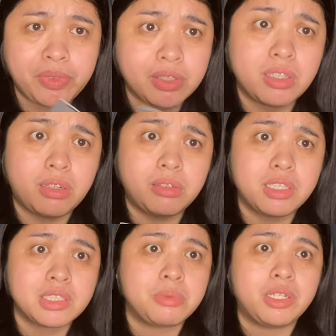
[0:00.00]
So
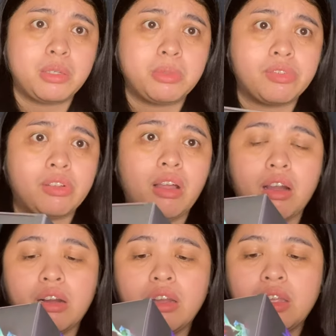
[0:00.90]
that's pretty much
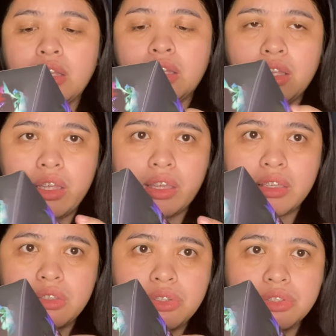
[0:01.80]
long. I
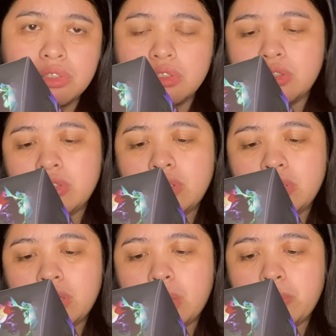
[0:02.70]
can use this
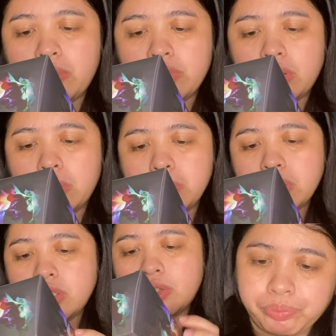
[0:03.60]
a couple of
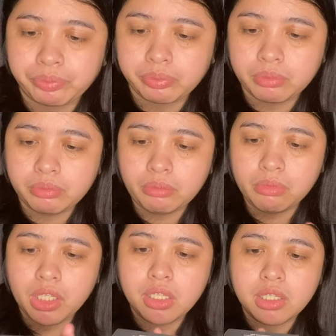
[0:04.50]
times.
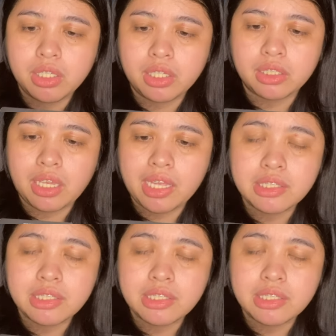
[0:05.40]
It has